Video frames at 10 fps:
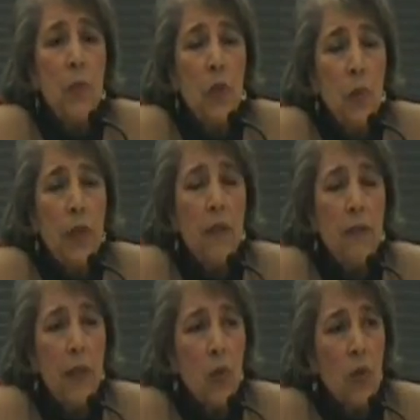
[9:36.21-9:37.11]
between the
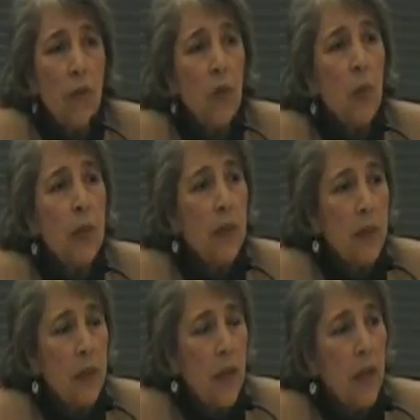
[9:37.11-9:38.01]
federal government and the
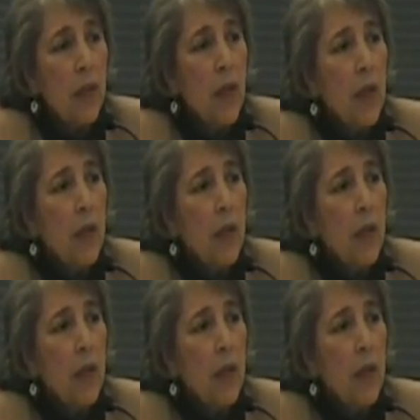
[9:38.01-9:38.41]
state.